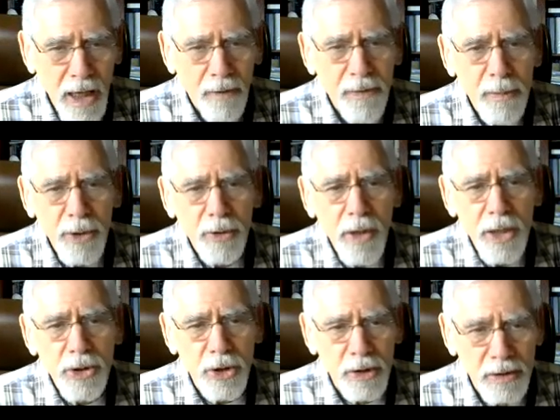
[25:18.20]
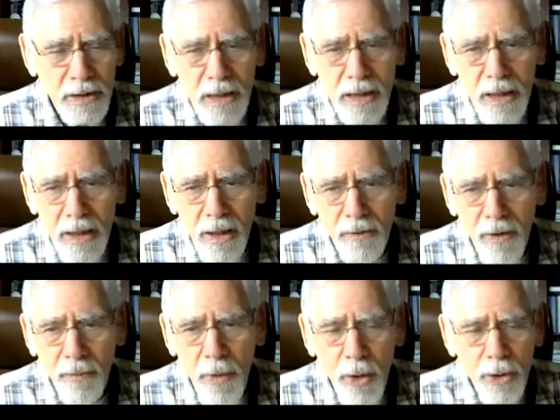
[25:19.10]
of immigration
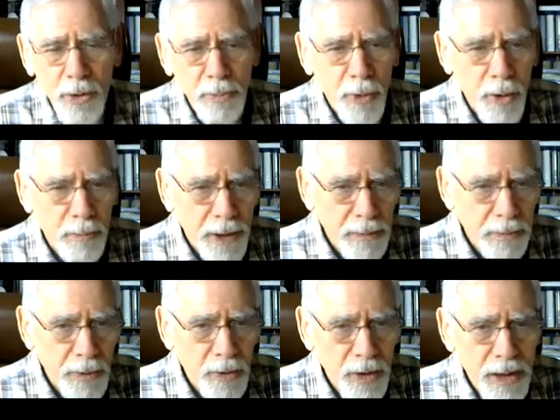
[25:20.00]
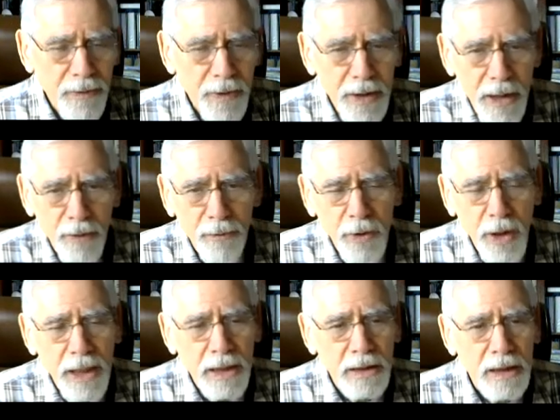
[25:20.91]
from those poor people leaving their
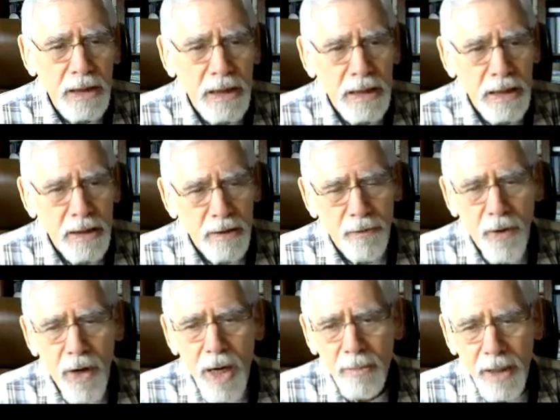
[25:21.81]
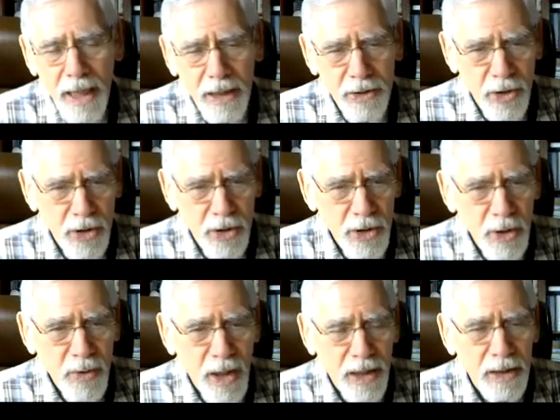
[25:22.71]
flooded farmlands and
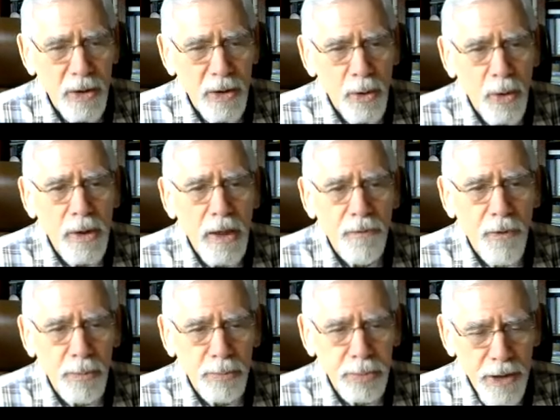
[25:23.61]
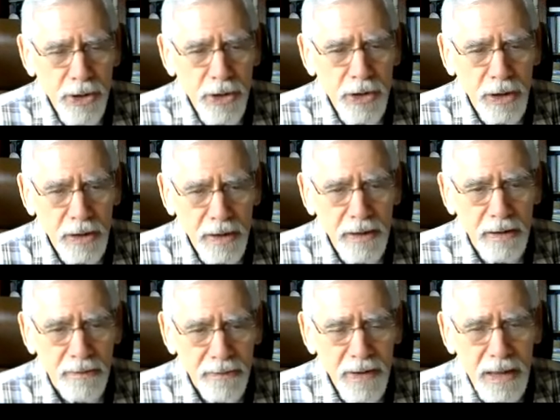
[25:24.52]
so on, looking for places to
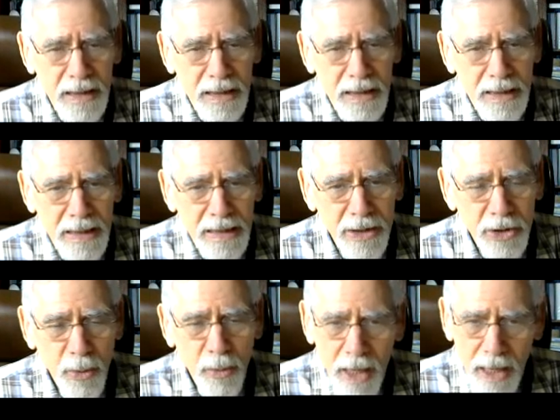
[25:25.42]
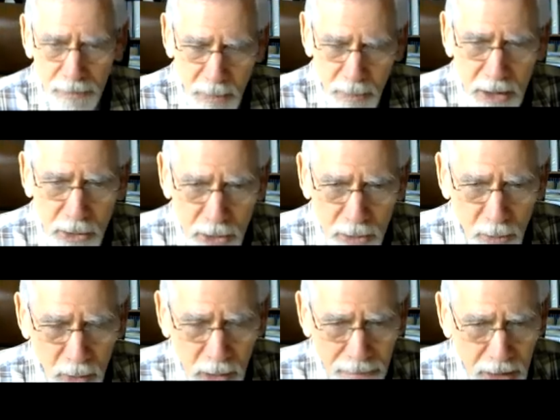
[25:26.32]
live. So we have to be used,
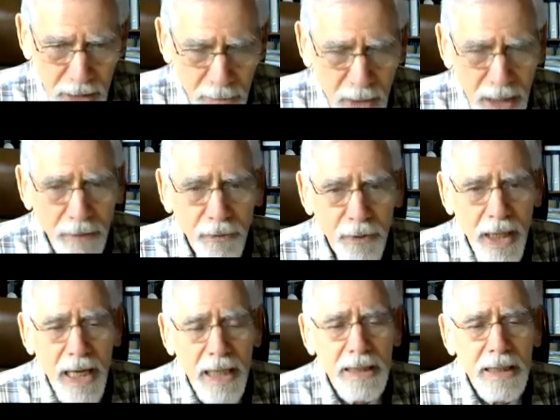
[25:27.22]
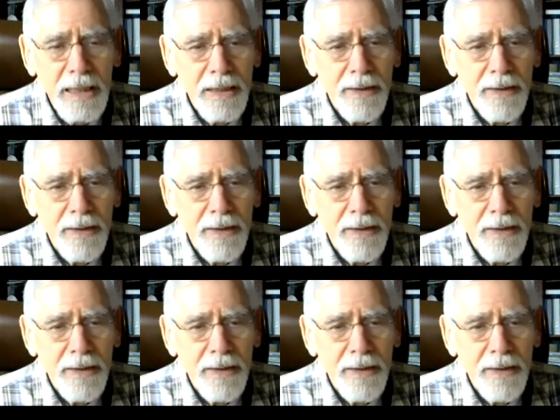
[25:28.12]
we have to get ready for that.